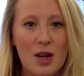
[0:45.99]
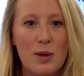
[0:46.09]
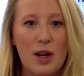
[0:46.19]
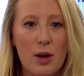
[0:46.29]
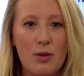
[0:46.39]

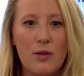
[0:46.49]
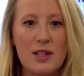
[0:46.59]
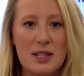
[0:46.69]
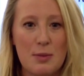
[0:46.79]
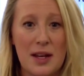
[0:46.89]
We go river
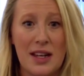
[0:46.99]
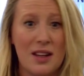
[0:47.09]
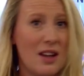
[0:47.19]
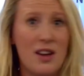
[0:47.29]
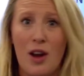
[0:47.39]
dipping
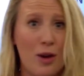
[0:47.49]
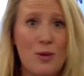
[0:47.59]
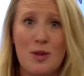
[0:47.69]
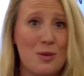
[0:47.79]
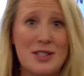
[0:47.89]
and
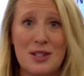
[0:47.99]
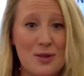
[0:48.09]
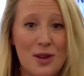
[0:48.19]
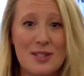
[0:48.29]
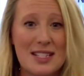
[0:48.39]
hope that we do
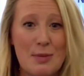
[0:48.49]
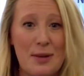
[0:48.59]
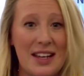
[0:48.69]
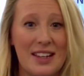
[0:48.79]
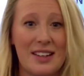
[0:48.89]
no
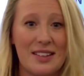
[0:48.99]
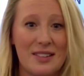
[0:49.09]
slipping.